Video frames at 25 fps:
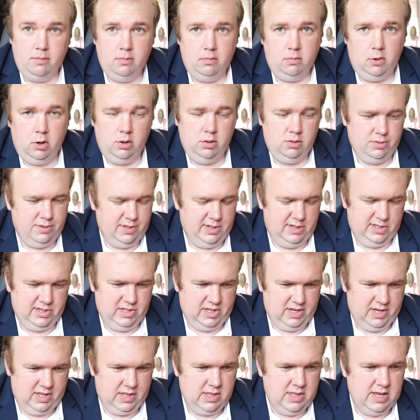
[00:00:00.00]
all things
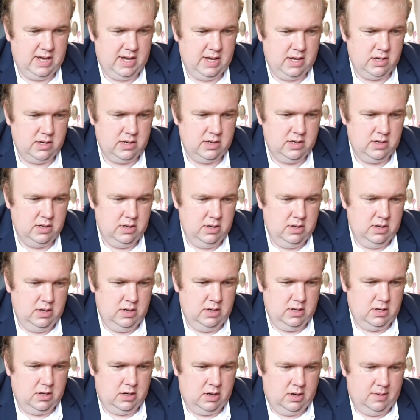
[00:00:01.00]
like that,
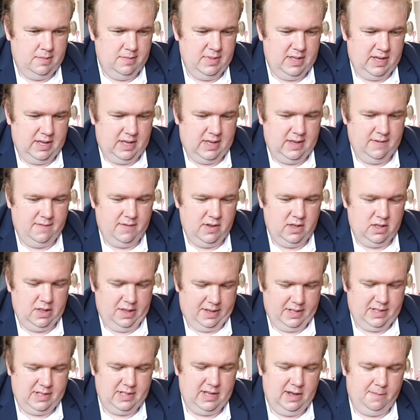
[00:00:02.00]
that give it
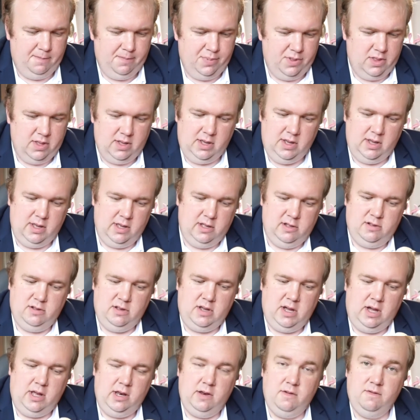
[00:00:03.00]
like depth and
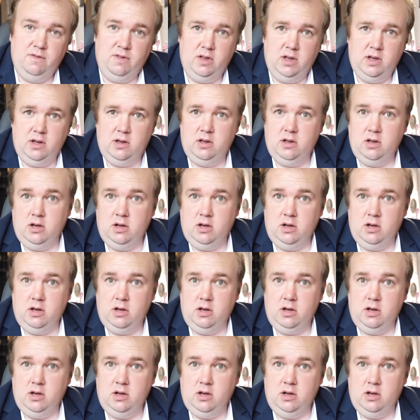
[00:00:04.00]
kind of like